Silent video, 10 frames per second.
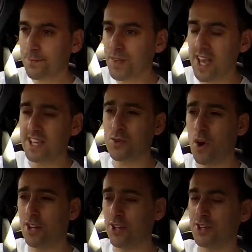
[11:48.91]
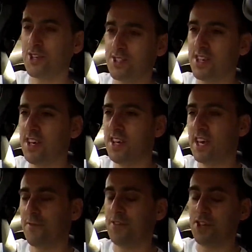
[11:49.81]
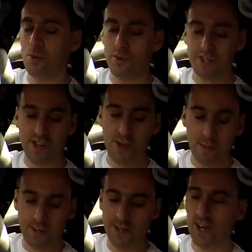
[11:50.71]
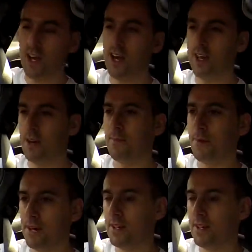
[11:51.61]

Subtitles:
It is quite good because if you do want to type in a number,